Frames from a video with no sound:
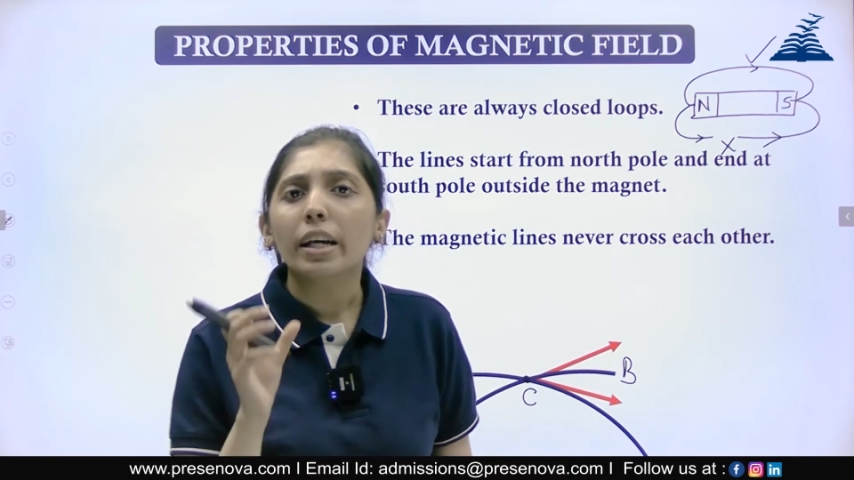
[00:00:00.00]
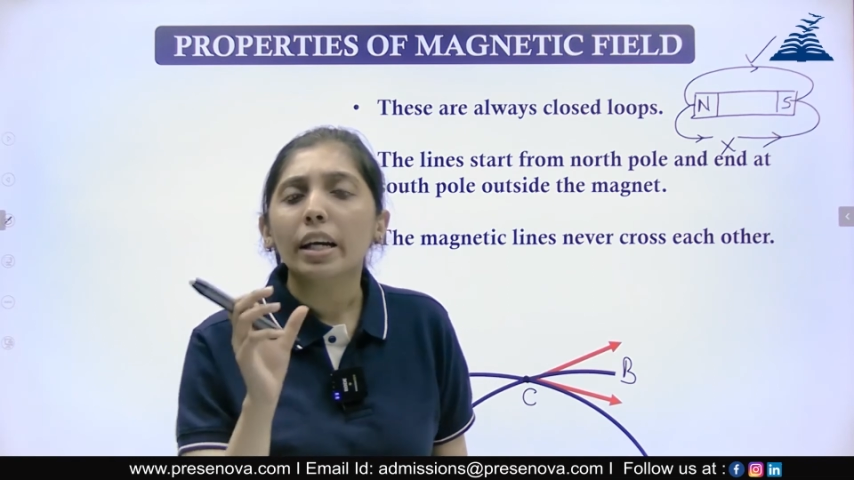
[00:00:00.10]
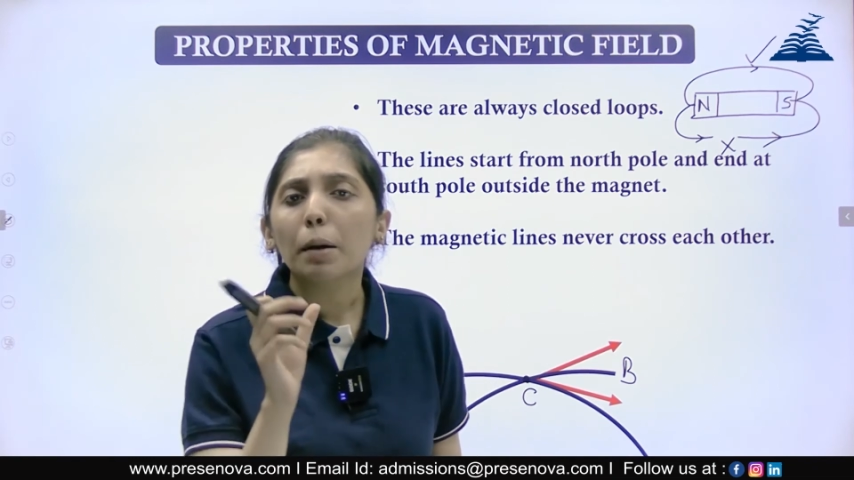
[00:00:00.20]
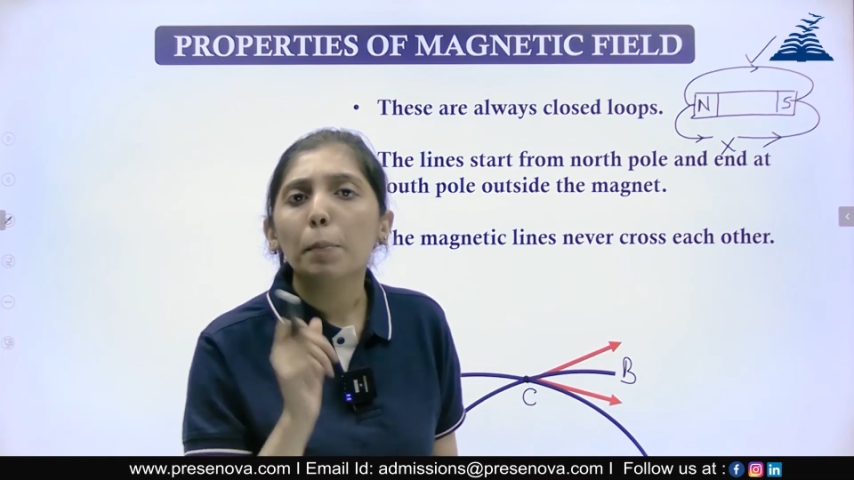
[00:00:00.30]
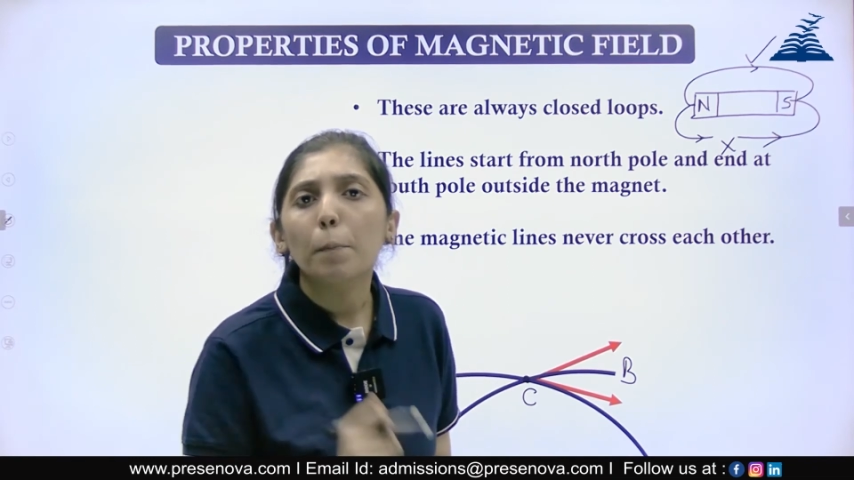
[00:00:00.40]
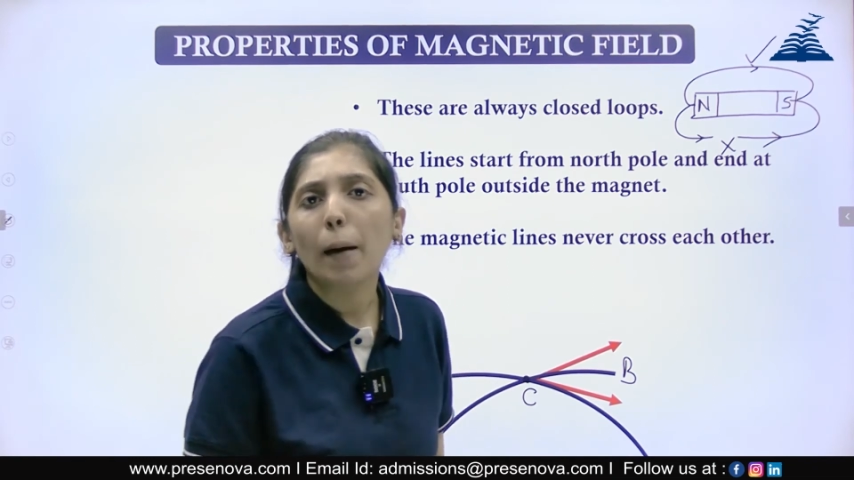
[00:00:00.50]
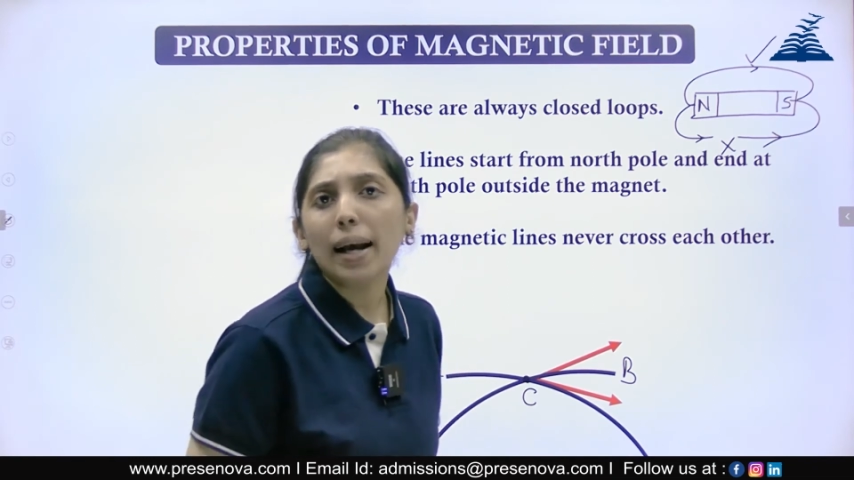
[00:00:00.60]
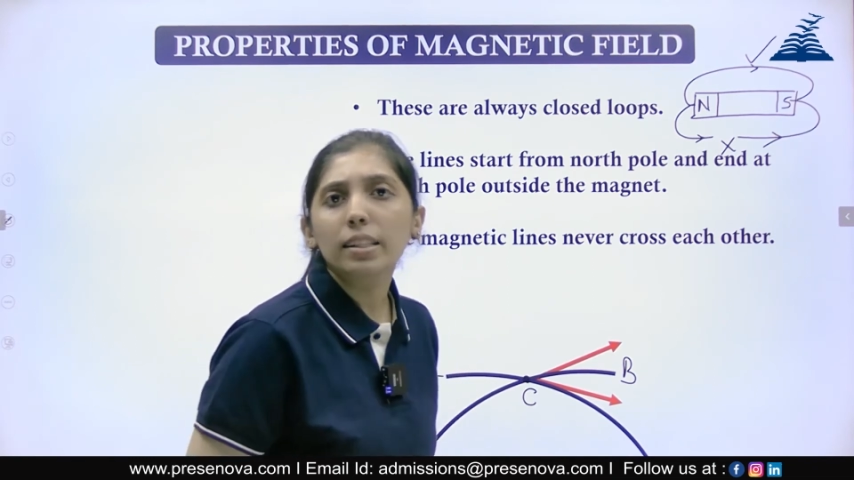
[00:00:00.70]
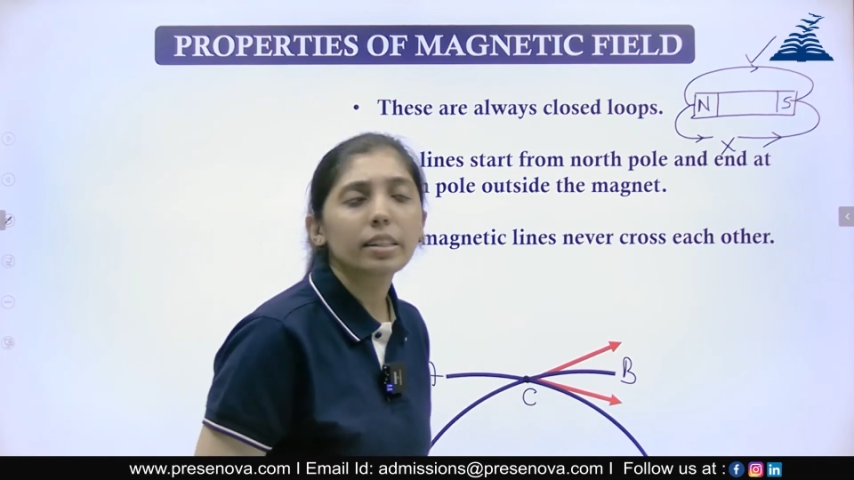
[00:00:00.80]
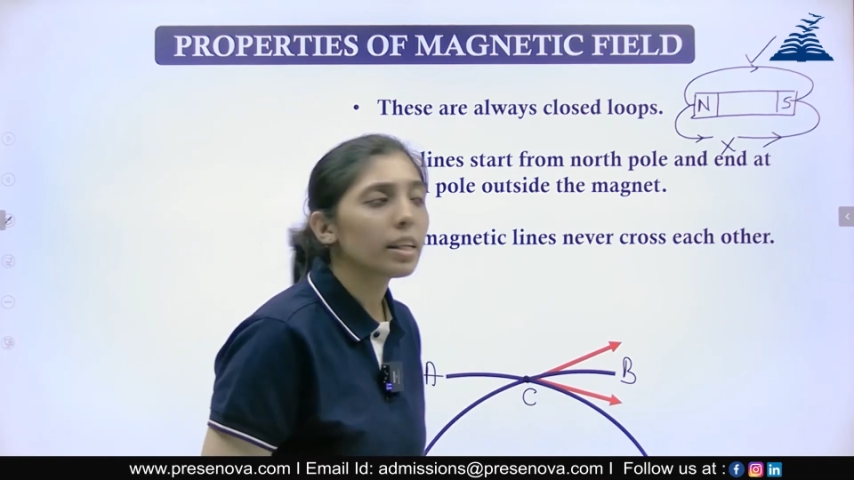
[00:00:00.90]
keep a
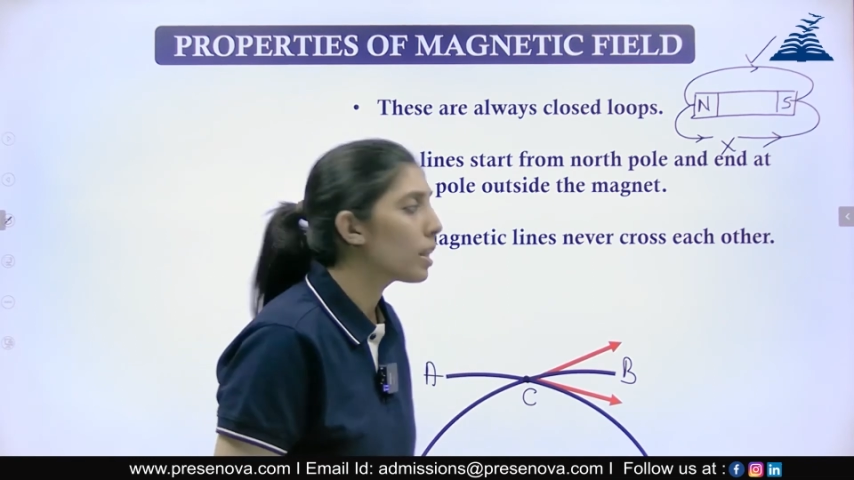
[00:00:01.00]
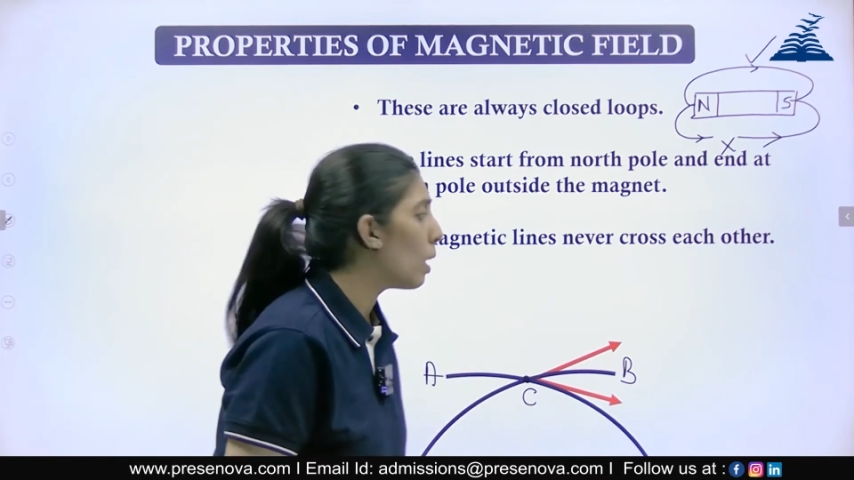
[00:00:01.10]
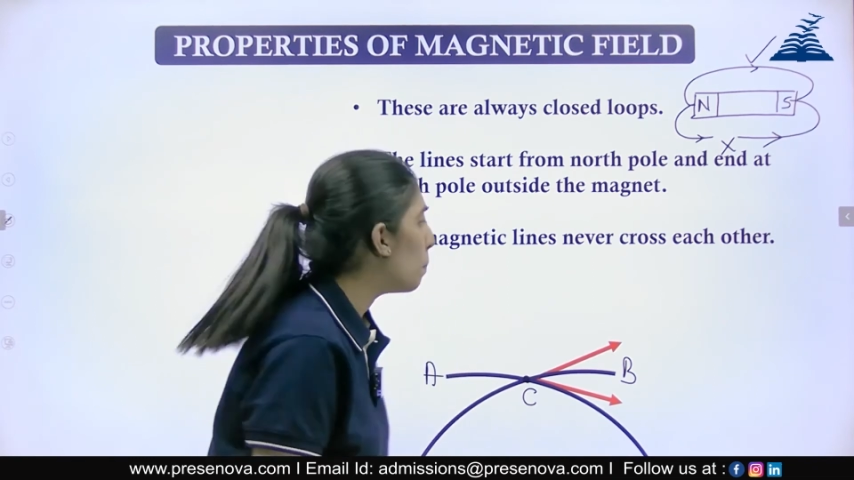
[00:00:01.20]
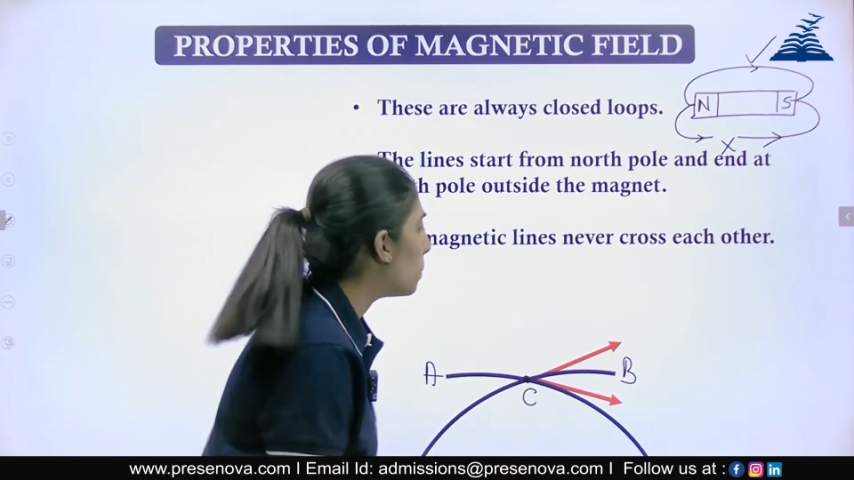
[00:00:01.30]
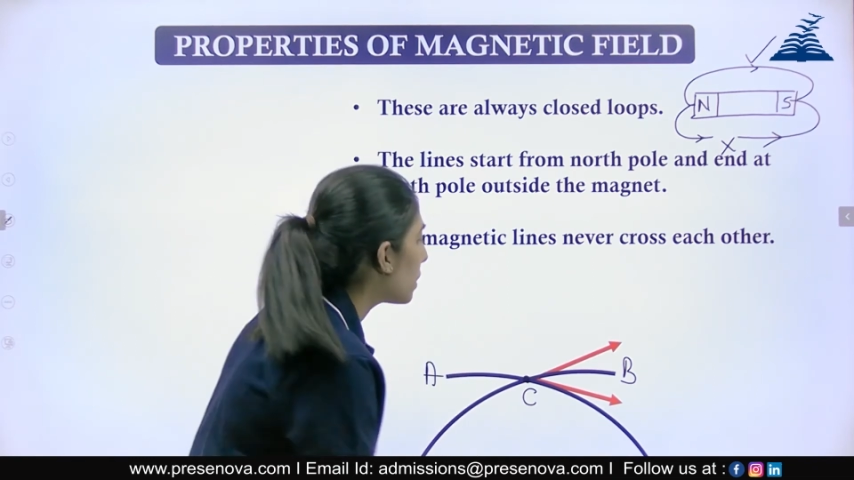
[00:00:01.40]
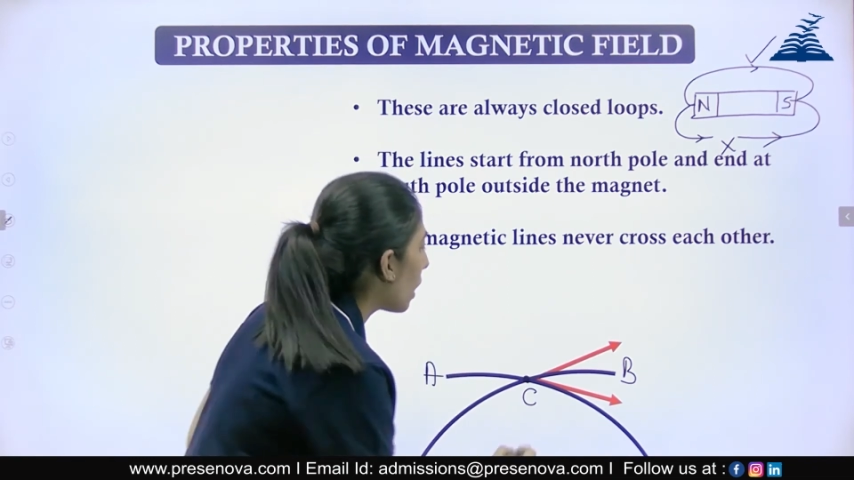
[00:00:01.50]
magnetic compass